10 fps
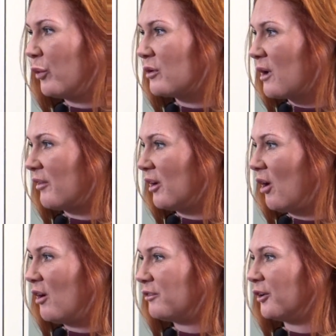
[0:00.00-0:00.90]
we don't have an
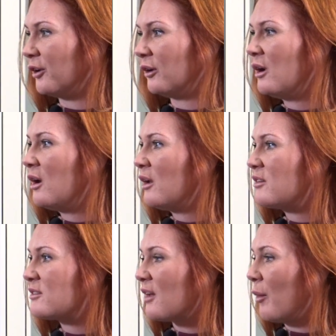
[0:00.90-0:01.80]
offer,
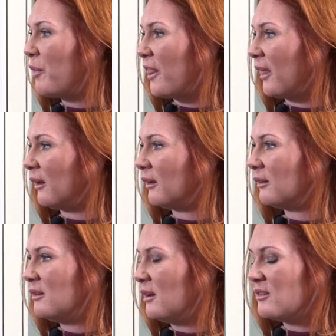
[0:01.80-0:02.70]
something
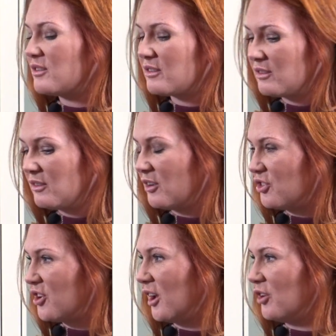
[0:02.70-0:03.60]
needs to
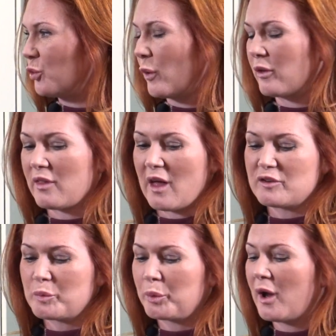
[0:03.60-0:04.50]
change, whether
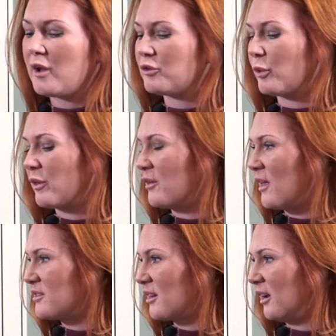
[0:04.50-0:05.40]
that's price, whether
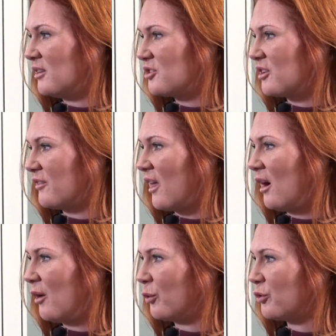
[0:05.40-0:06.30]
that's the condition of the
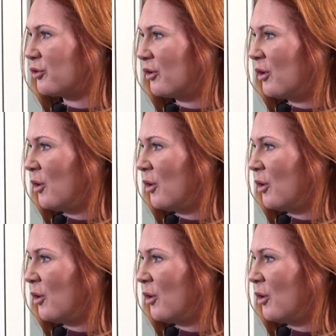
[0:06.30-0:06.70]
house,